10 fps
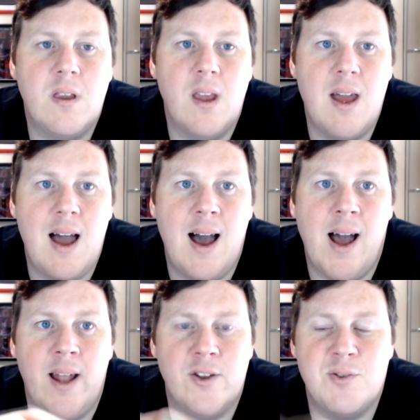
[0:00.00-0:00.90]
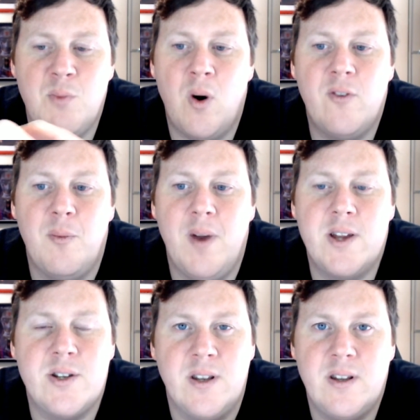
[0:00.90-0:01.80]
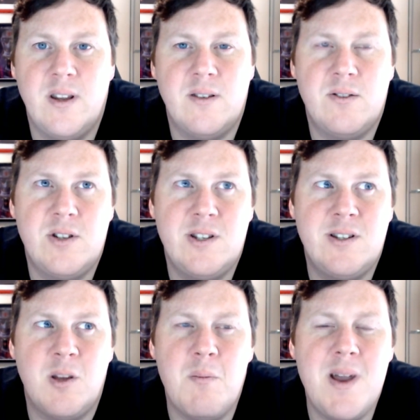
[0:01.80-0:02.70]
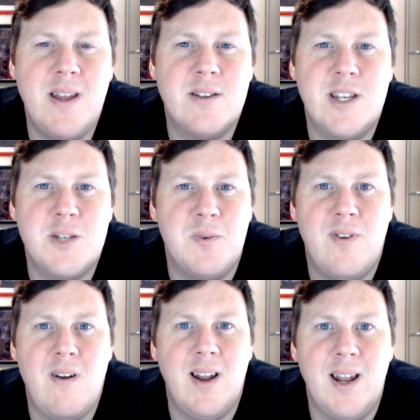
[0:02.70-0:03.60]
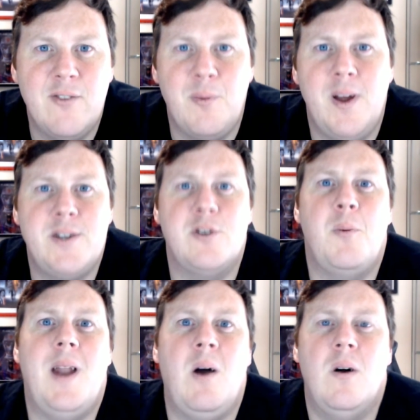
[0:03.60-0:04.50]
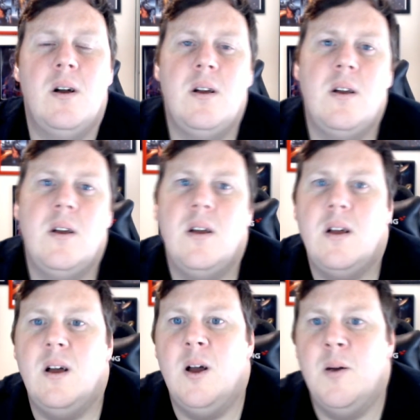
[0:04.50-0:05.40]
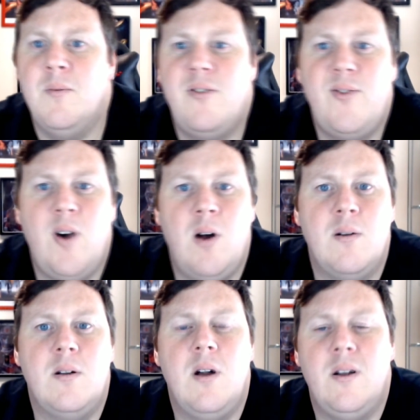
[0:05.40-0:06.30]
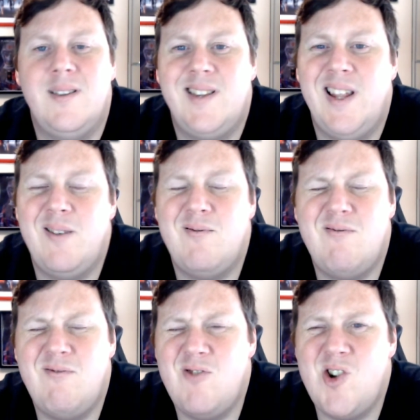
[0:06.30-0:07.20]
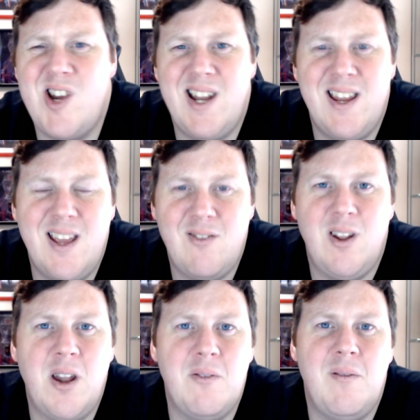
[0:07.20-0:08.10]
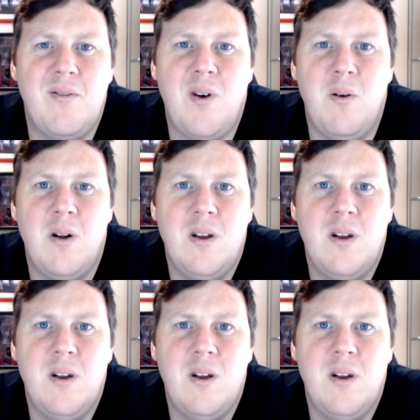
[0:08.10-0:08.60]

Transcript: and some more information. To me, there seems to be very little information coming out. FonCon didn't really give a lot of info.